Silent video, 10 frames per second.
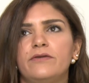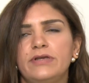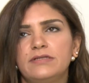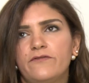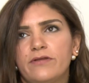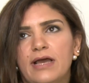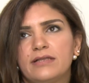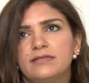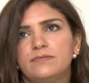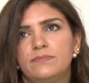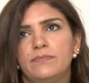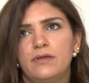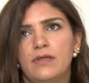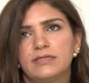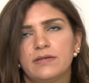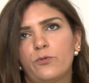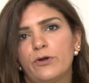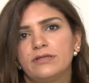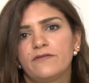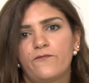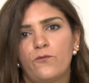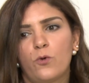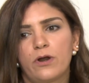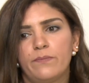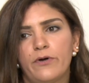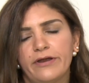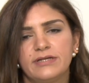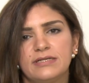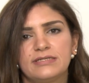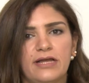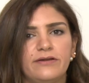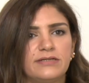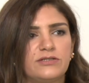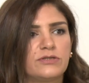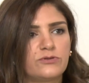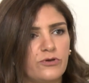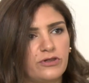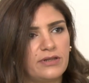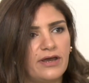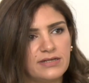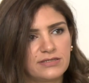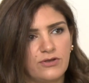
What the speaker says: the reason for that is it's important for buyers and sellers to socialize,